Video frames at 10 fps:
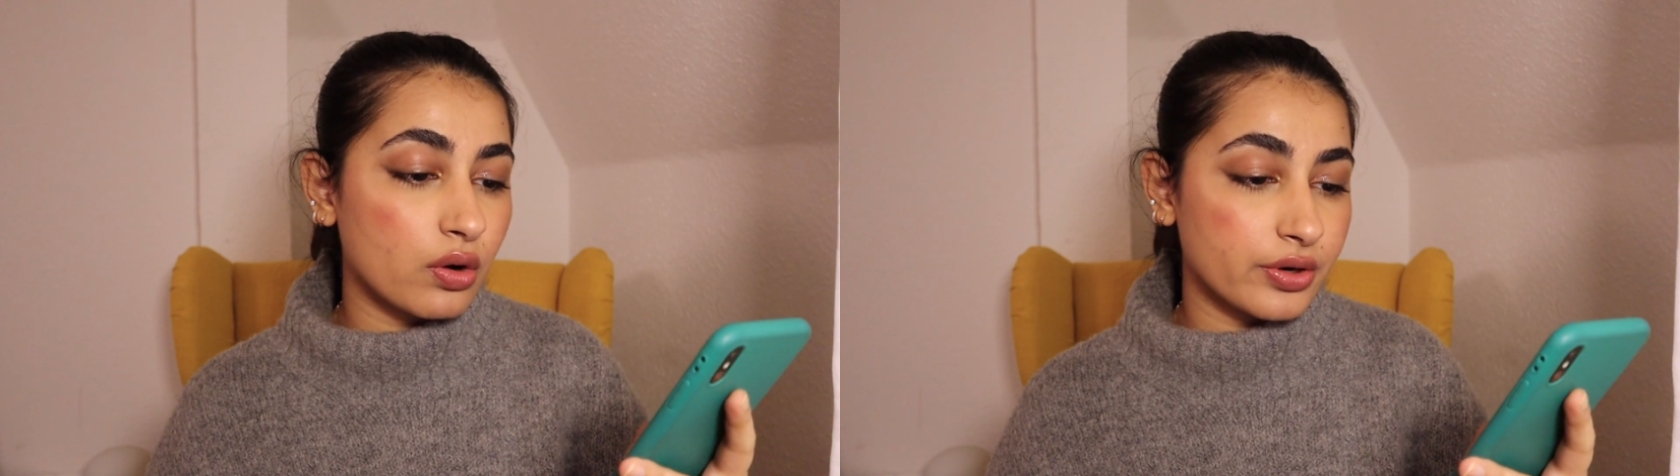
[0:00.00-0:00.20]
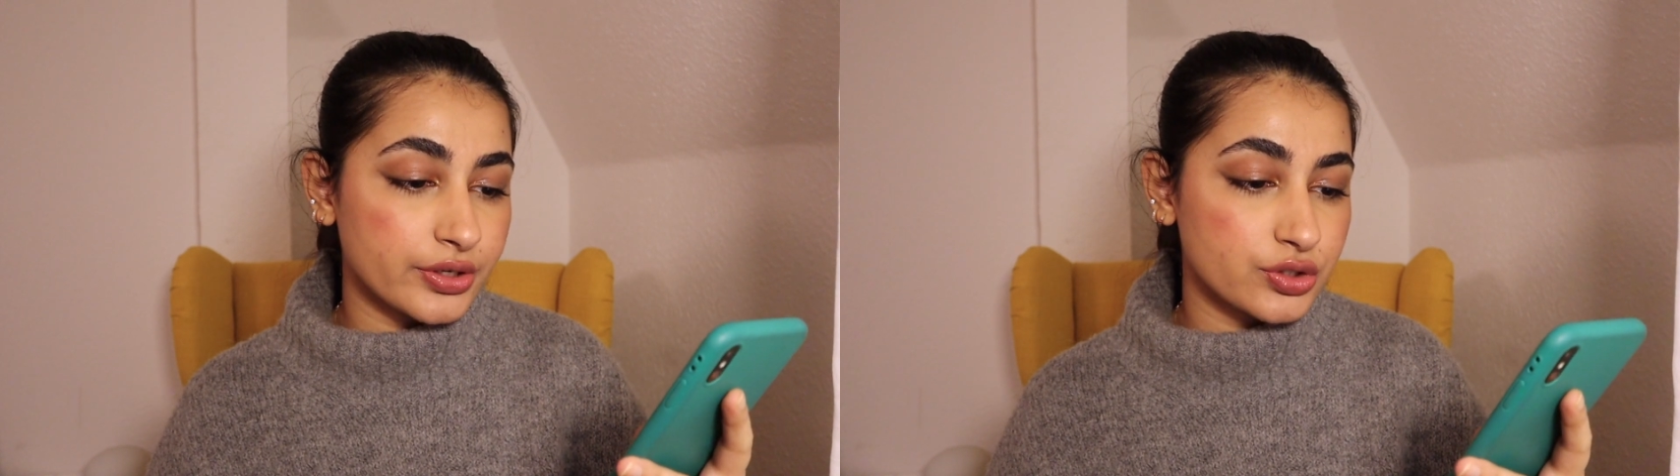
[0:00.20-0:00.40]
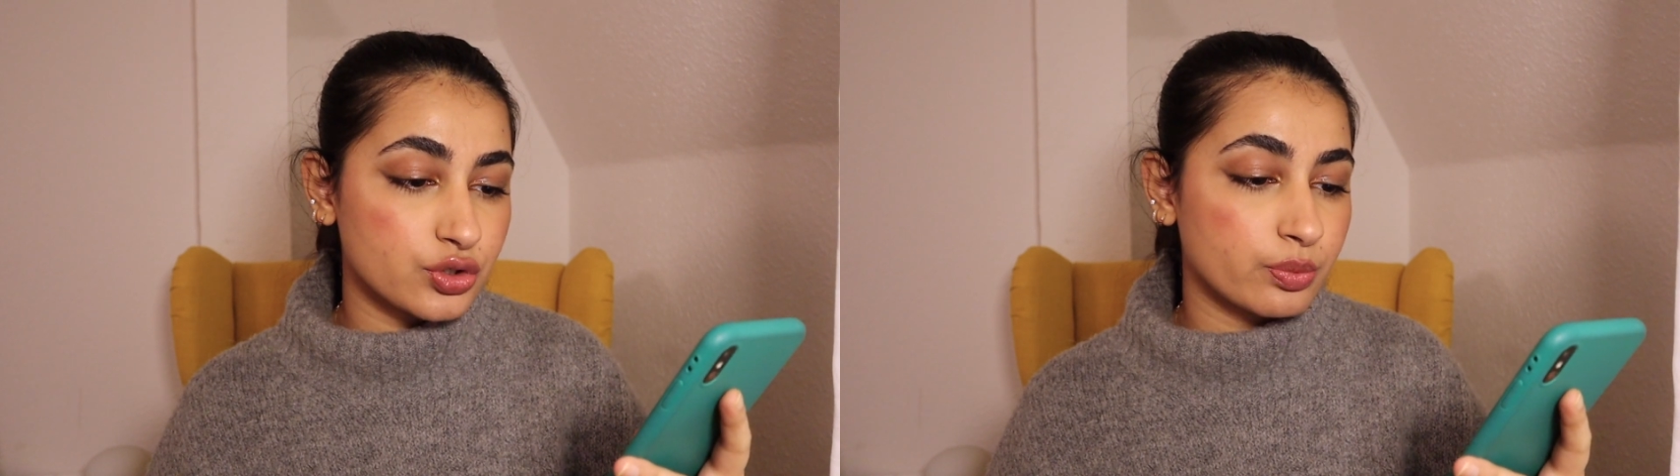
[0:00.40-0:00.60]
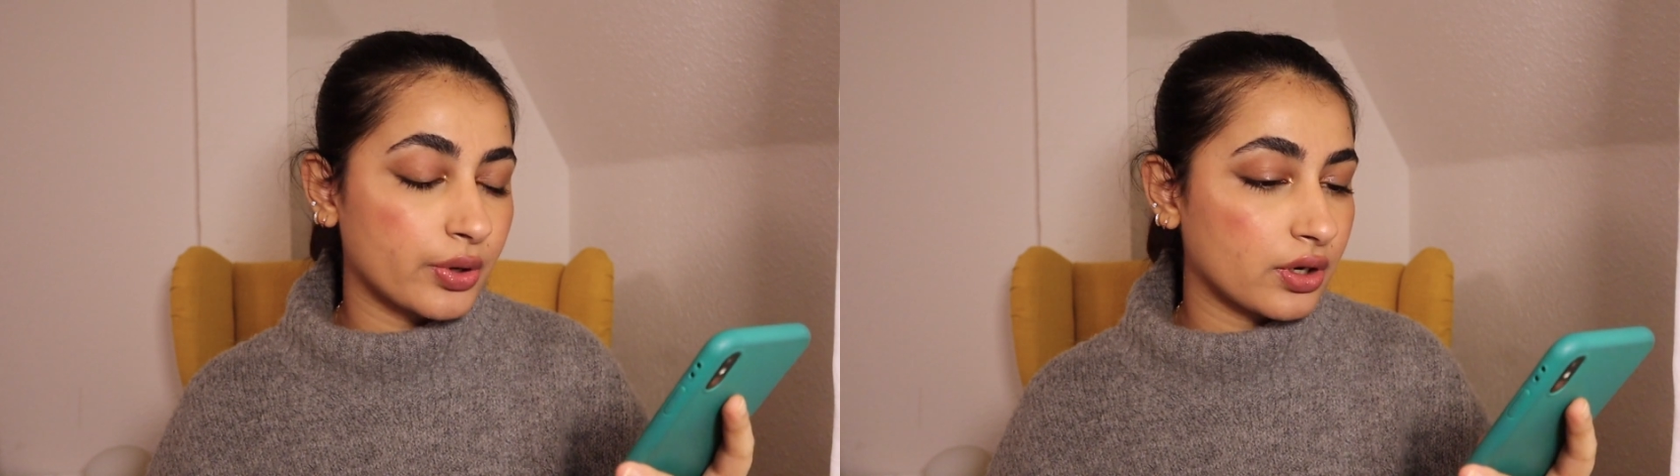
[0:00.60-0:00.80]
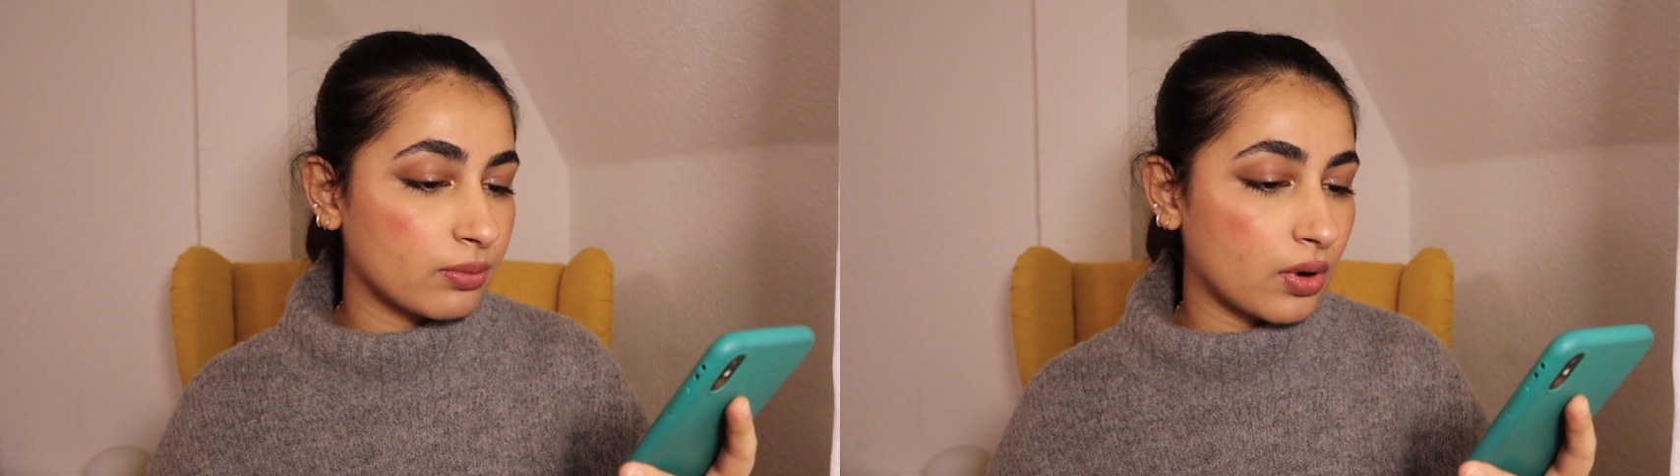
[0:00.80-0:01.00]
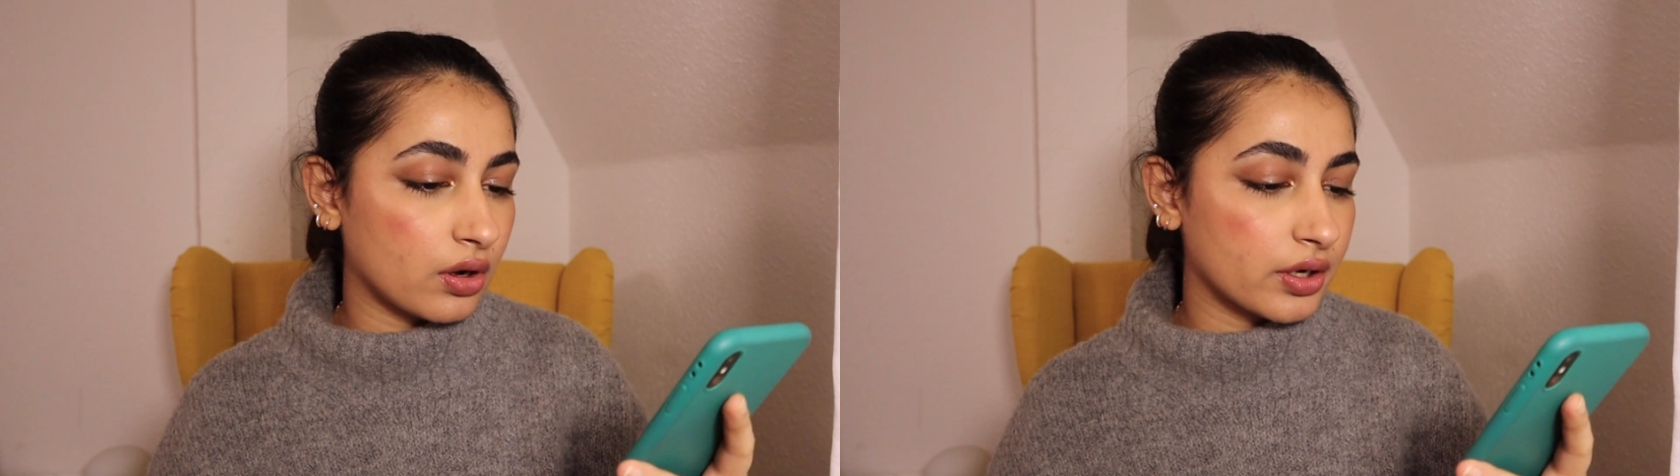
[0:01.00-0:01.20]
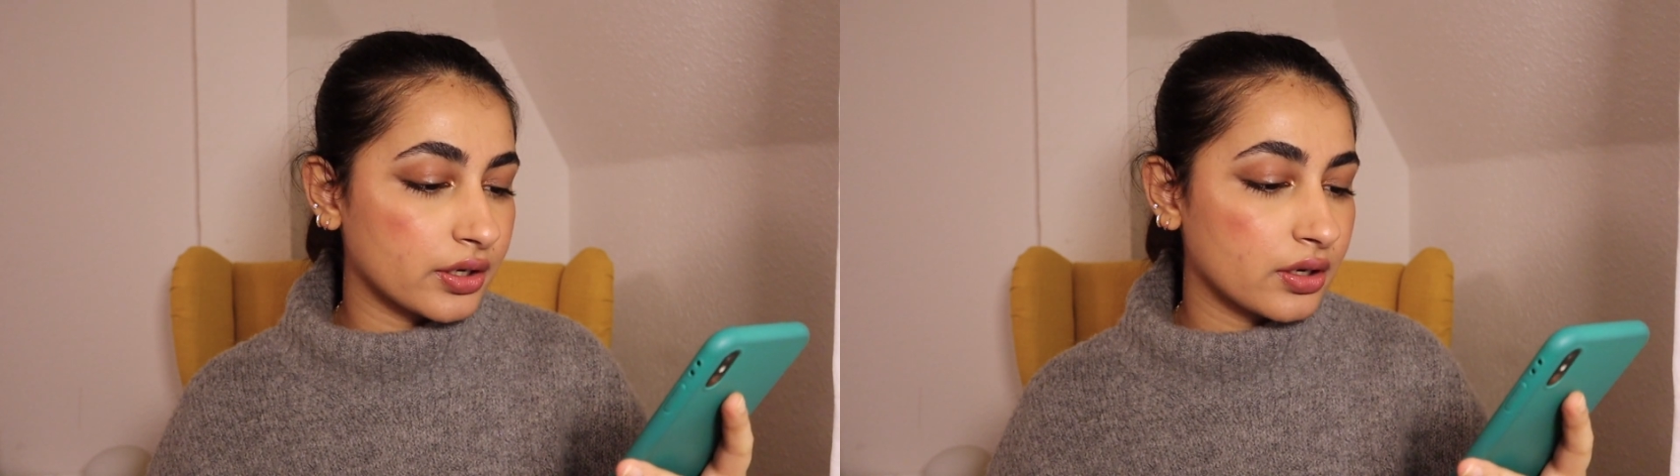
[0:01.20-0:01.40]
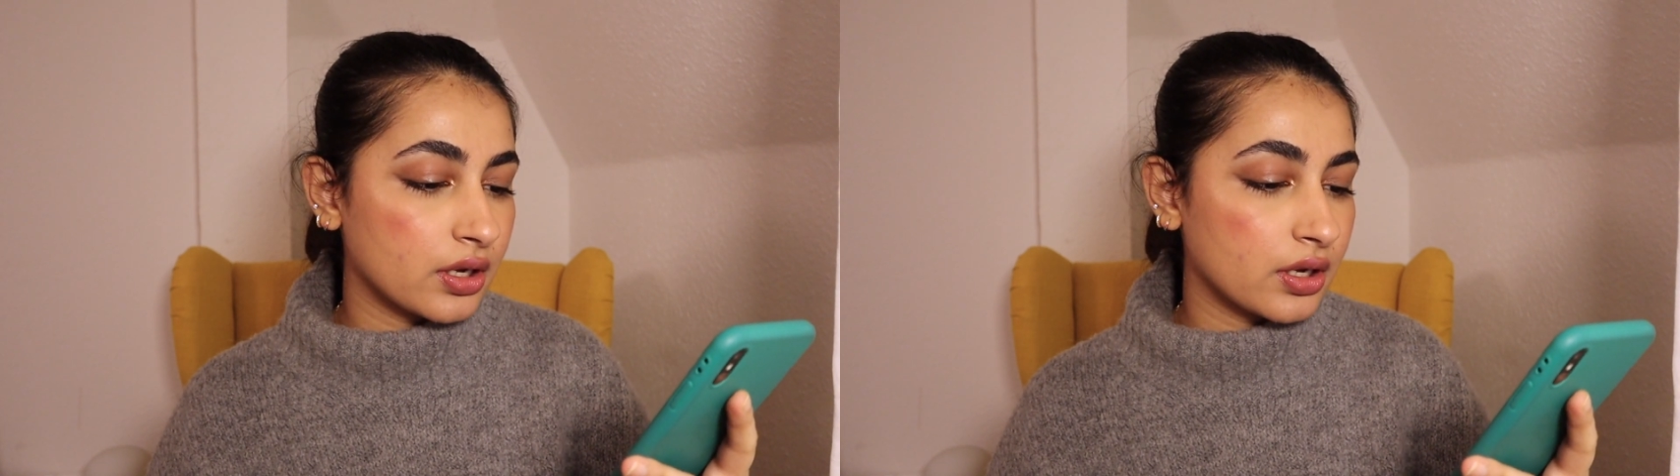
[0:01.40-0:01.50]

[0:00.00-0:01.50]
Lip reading: orange, bergamot.